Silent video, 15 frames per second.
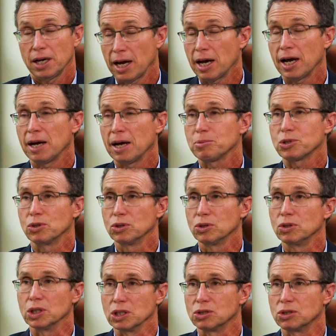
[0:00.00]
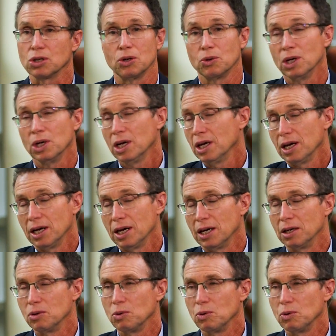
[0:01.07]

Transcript: A absolutely. So uh,